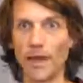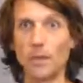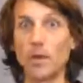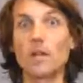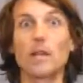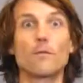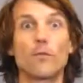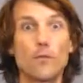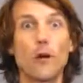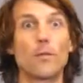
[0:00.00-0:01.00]
and I'm going to give
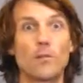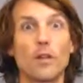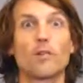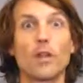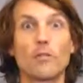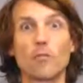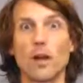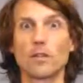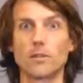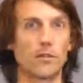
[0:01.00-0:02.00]
you a very brief
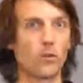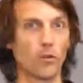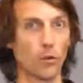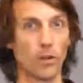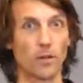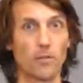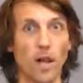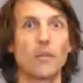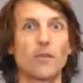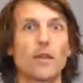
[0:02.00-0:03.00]
introduction to the topic of
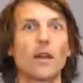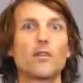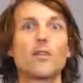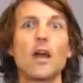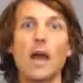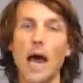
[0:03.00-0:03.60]
climate change